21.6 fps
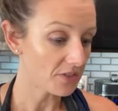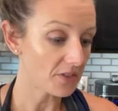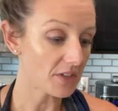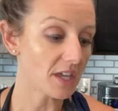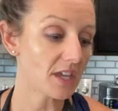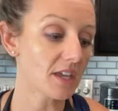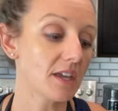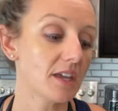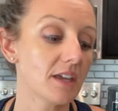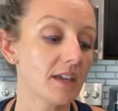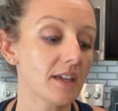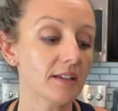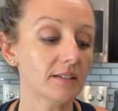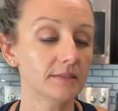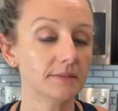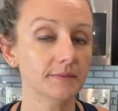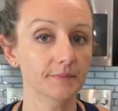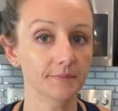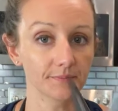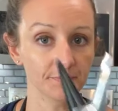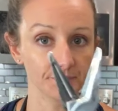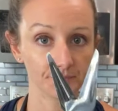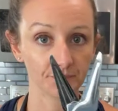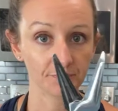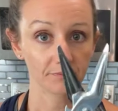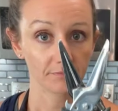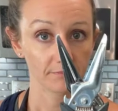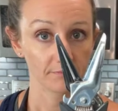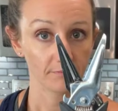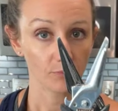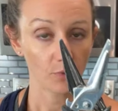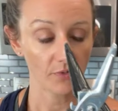the
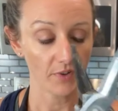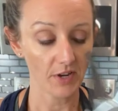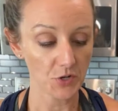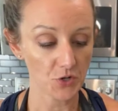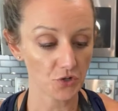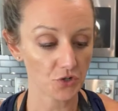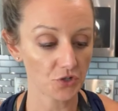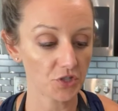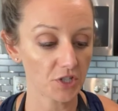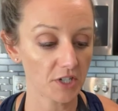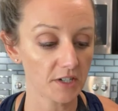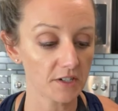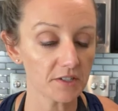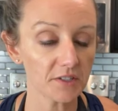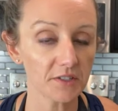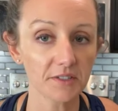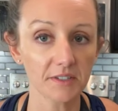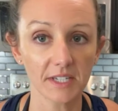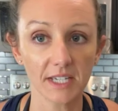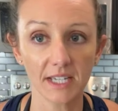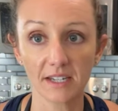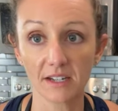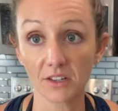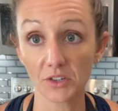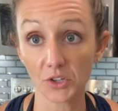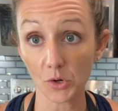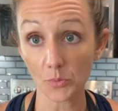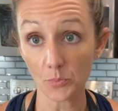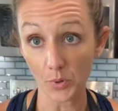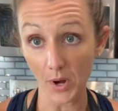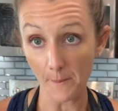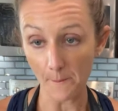professional shears in a
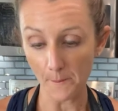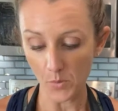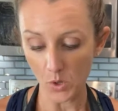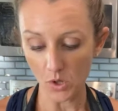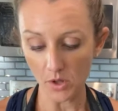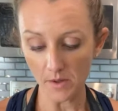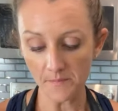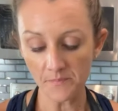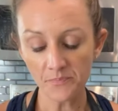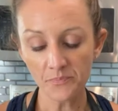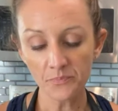little prep bowl.